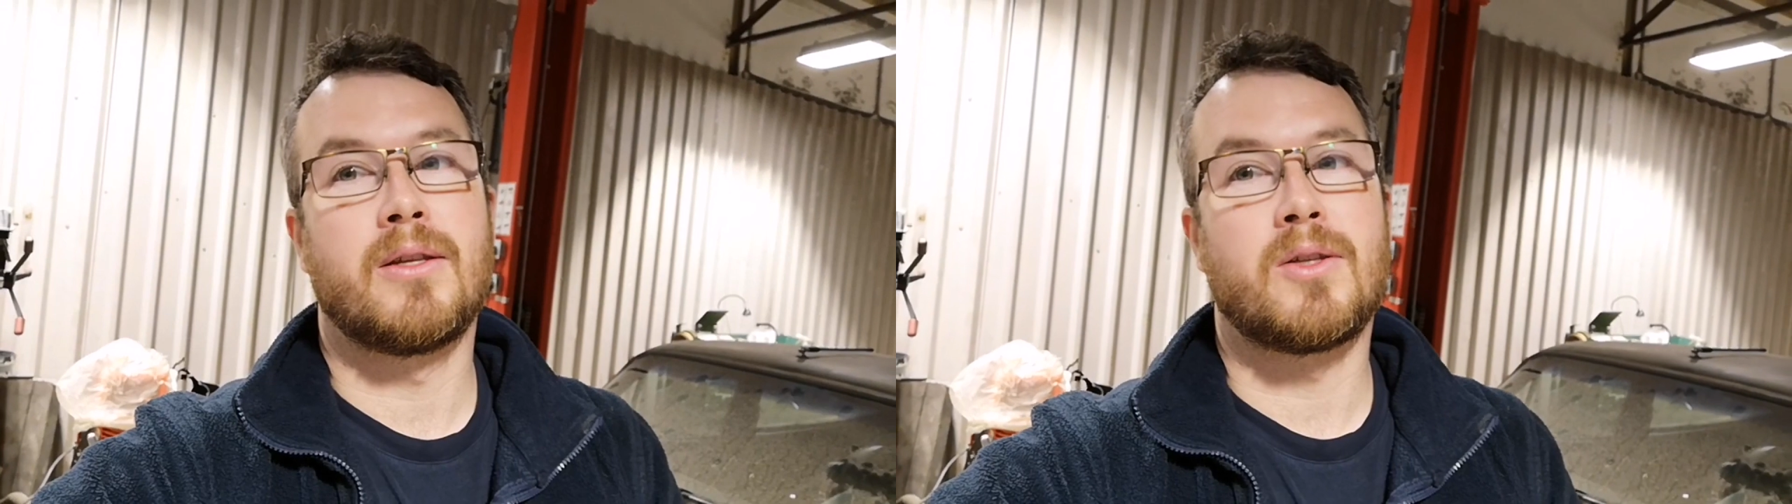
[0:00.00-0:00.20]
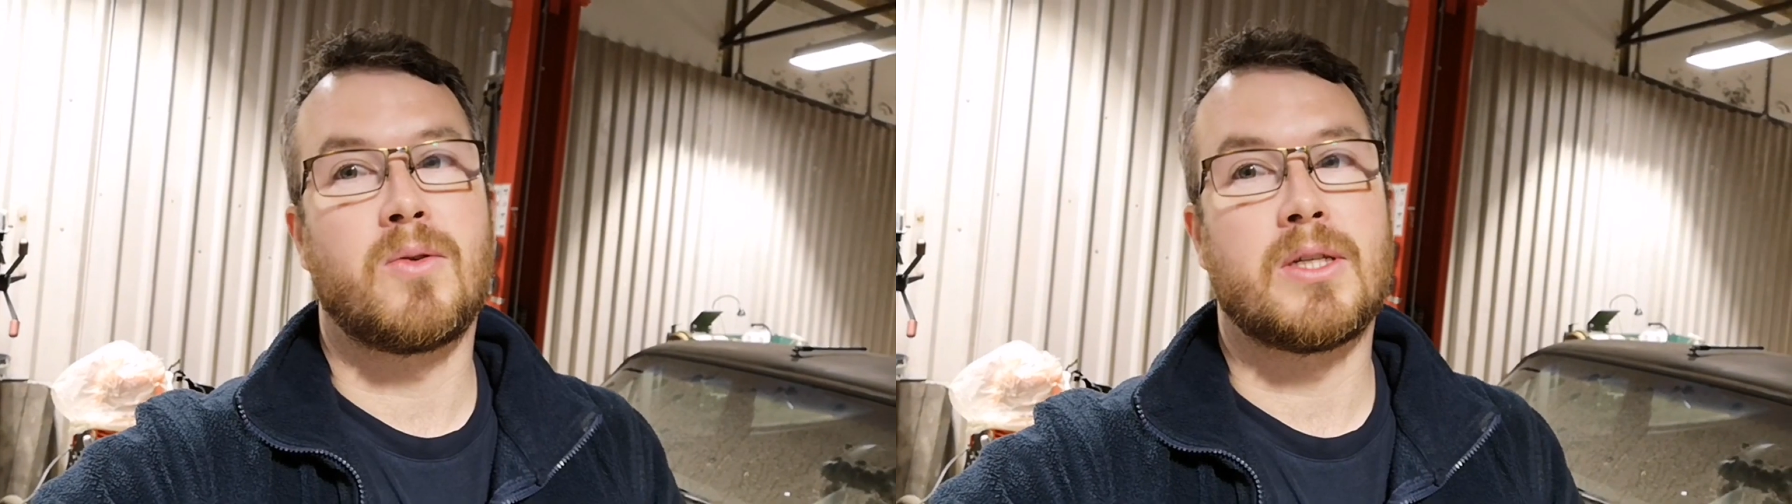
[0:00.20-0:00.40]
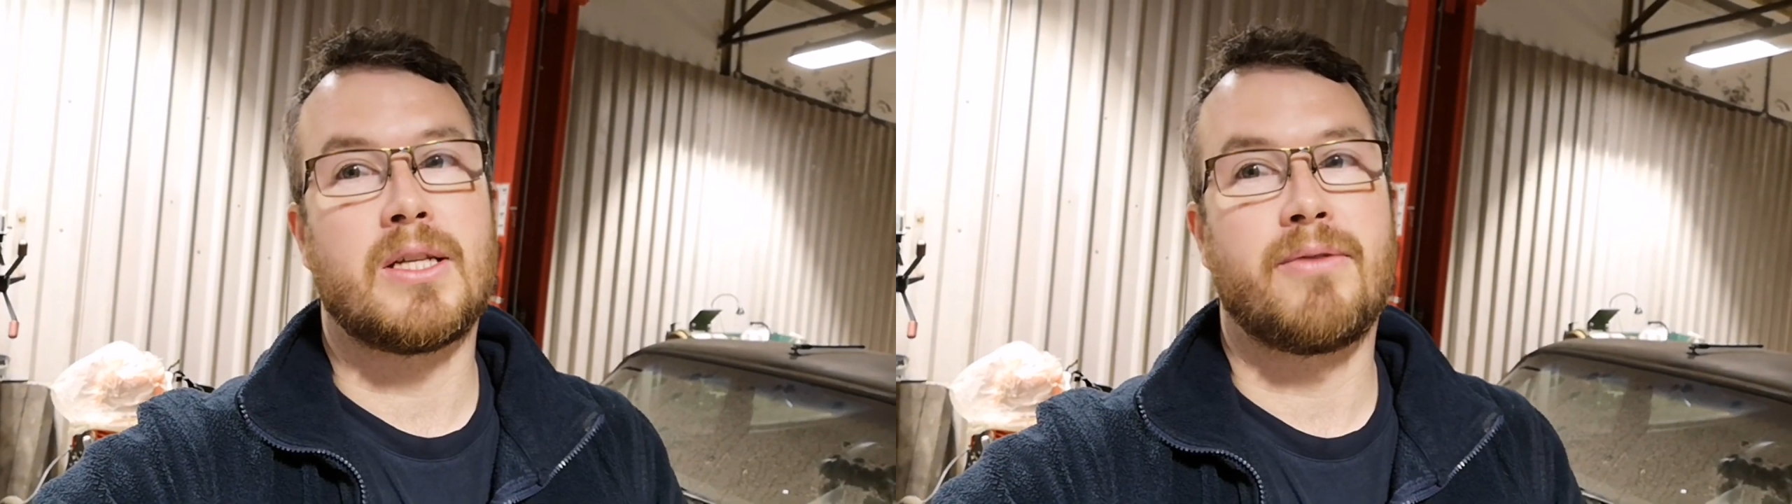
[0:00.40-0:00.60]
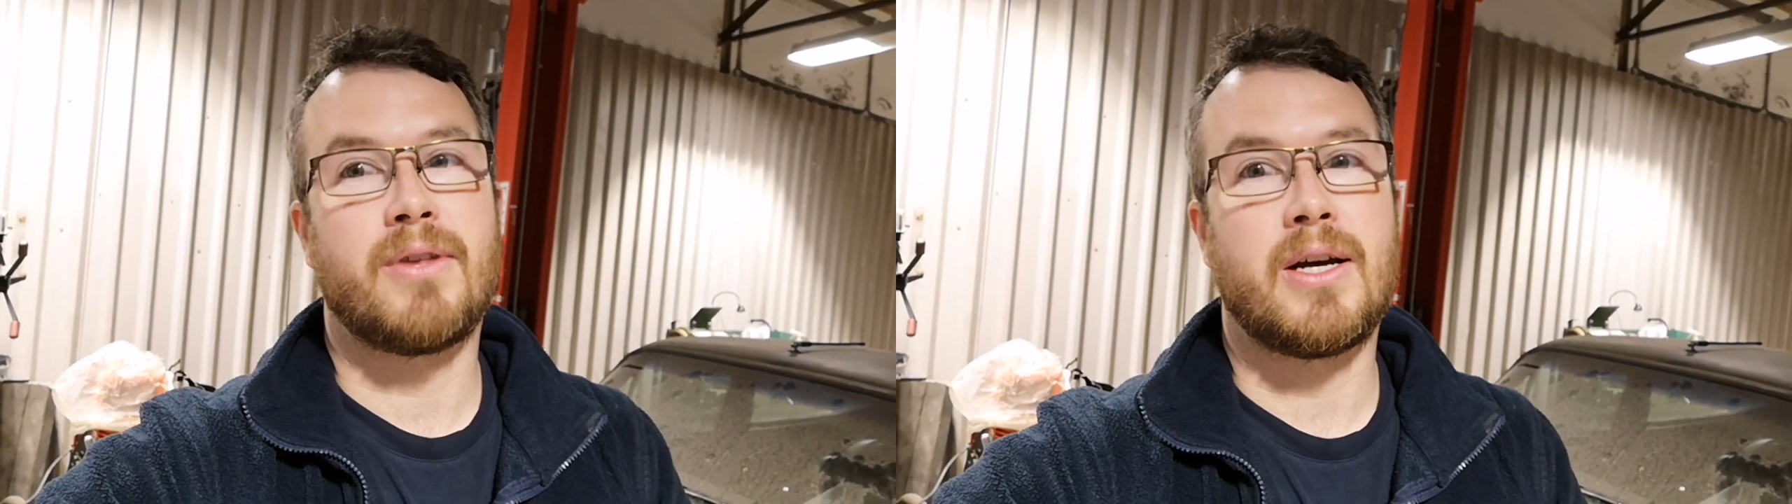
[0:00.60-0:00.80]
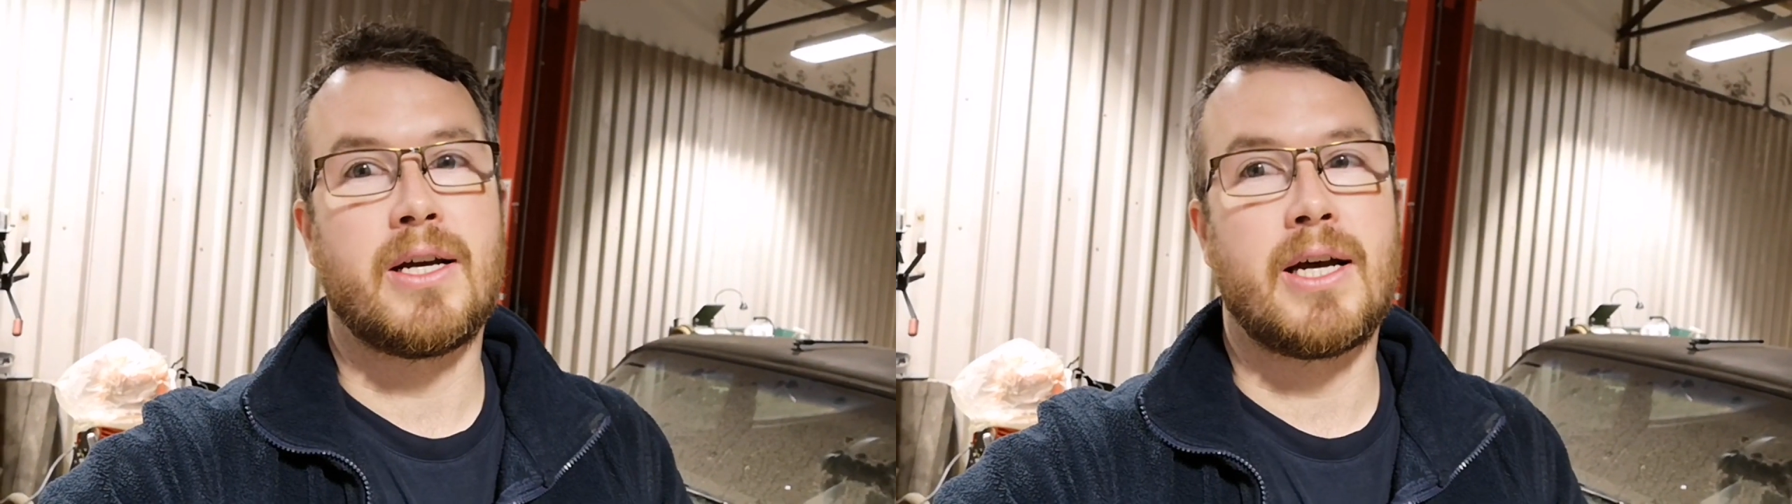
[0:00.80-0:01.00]
the sort of stuff
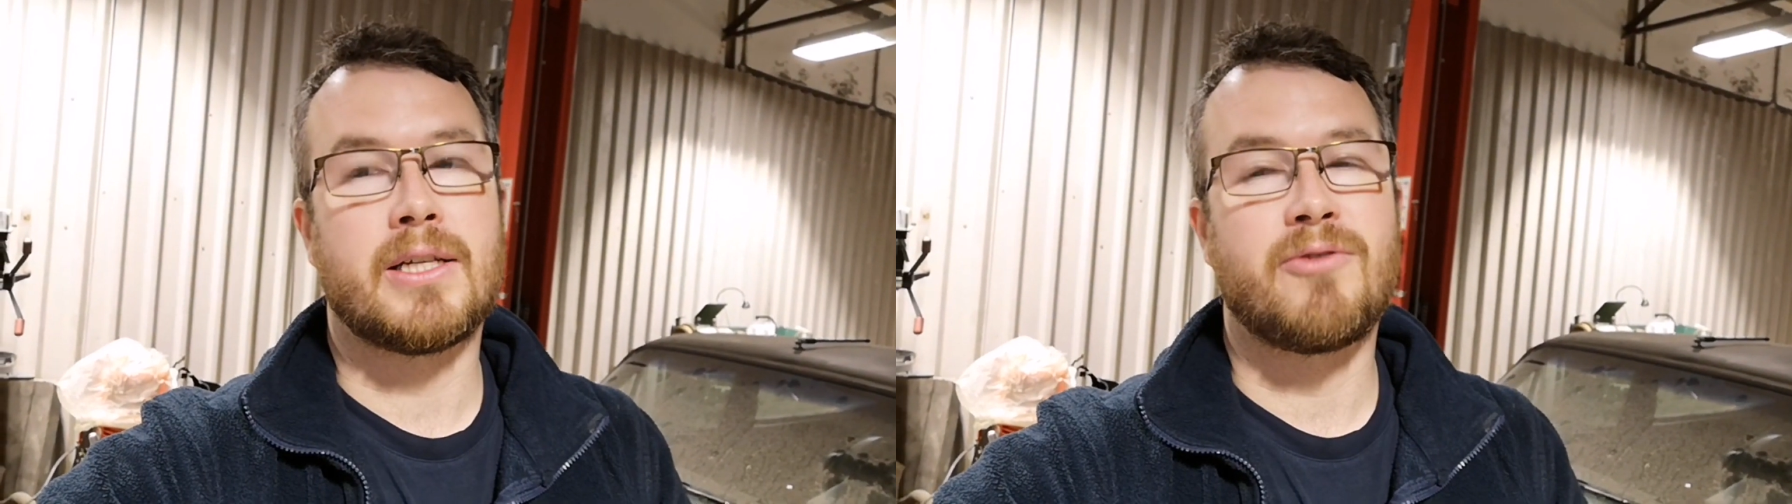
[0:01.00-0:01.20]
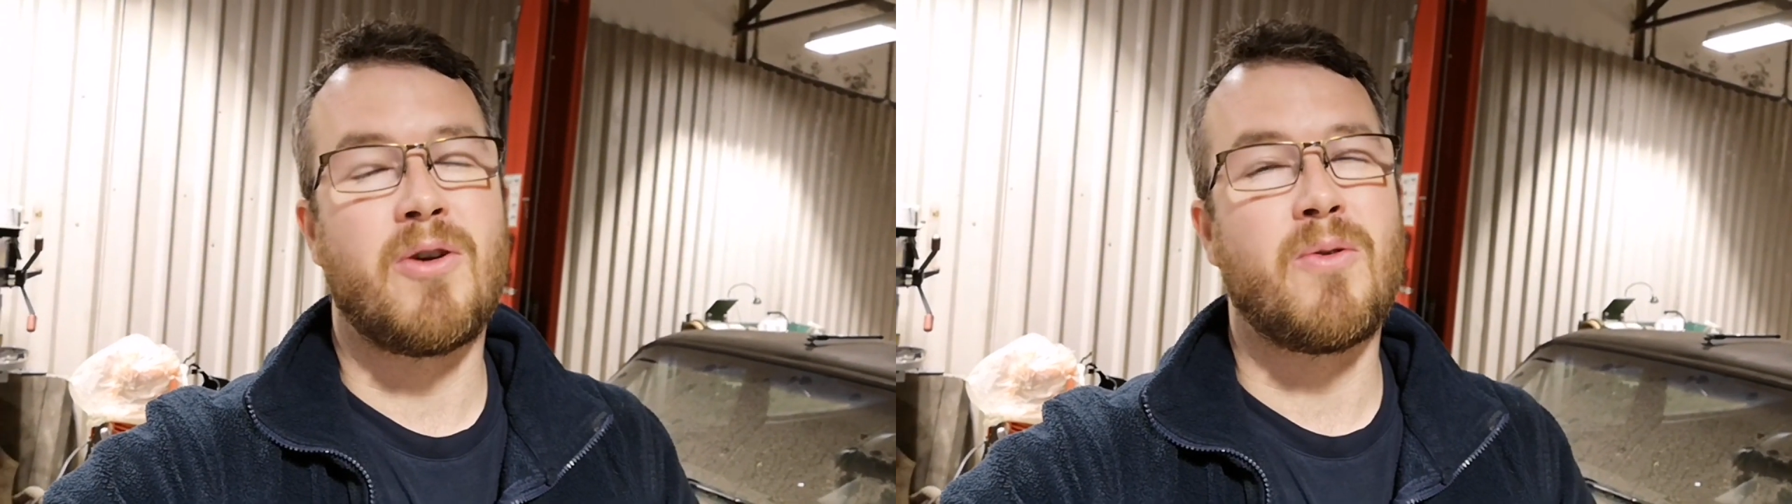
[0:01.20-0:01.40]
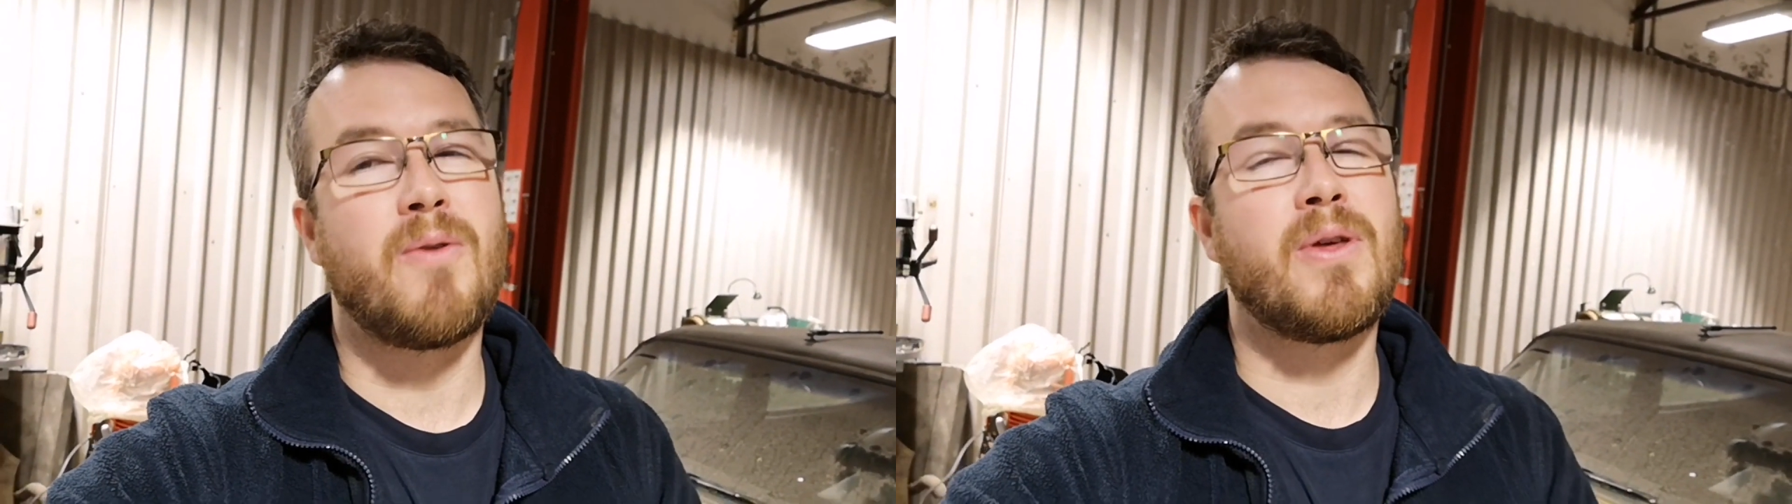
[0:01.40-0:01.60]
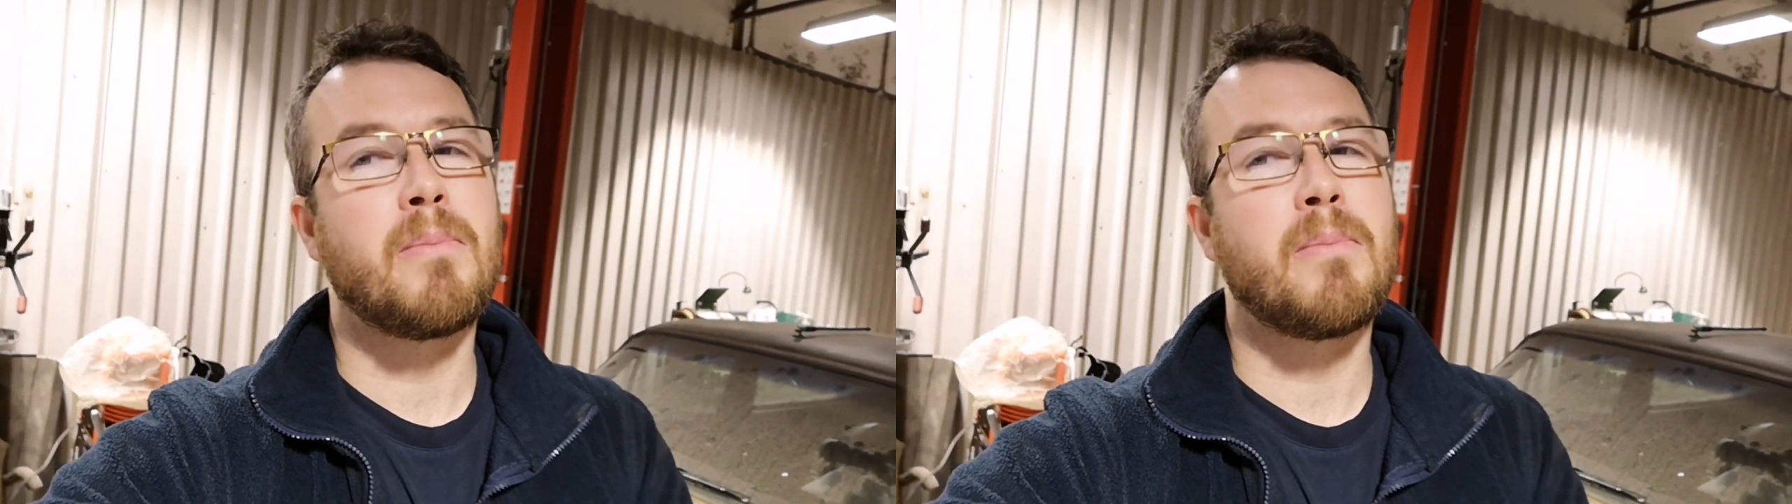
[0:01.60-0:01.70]
that I ask around with,